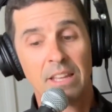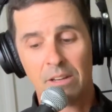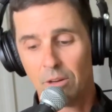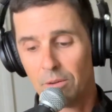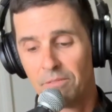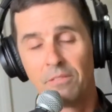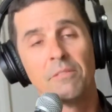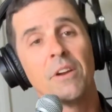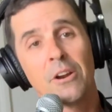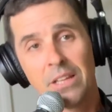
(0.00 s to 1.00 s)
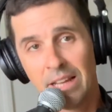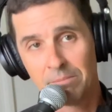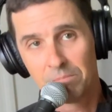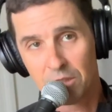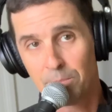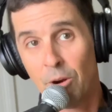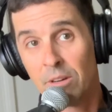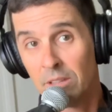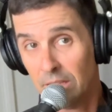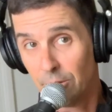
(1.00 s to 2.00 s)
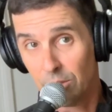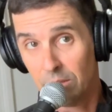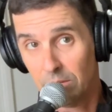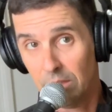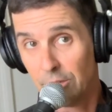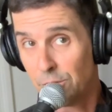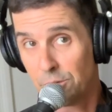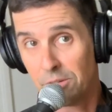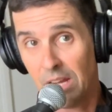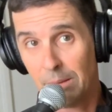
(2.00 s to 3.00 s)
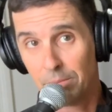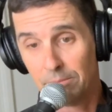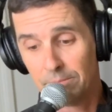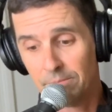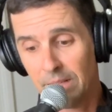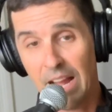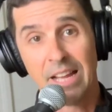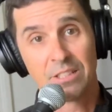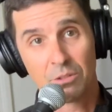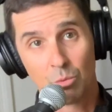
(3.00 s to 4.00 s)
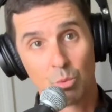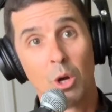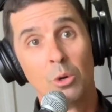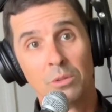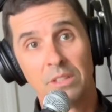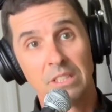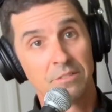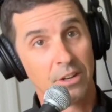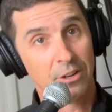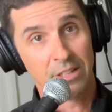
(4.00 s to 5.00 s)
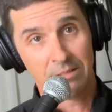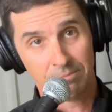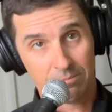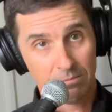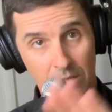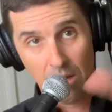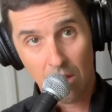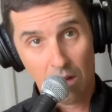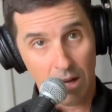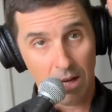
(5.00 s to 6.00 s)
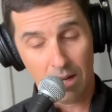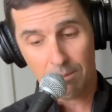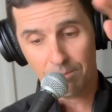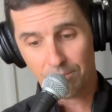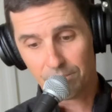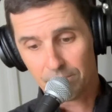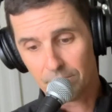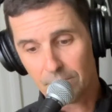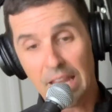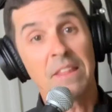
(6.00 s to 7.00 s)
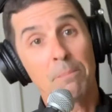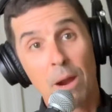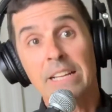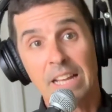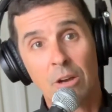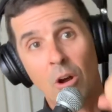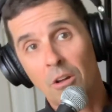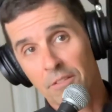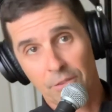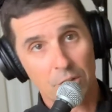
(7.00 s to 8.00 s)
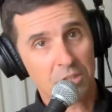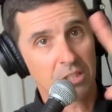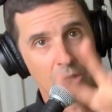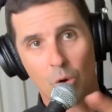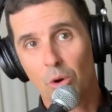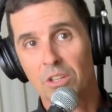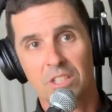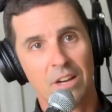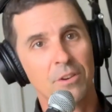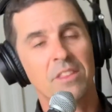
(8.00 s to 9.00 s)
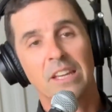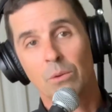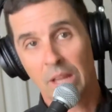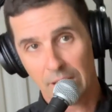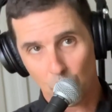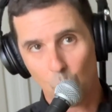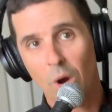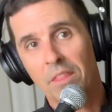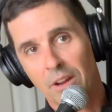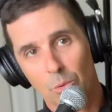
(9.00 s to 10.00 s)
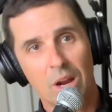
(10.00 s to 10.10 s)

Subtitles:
that are very like smart literature type guys wrote these very, and they break down all the verse and the chorus and everything and like what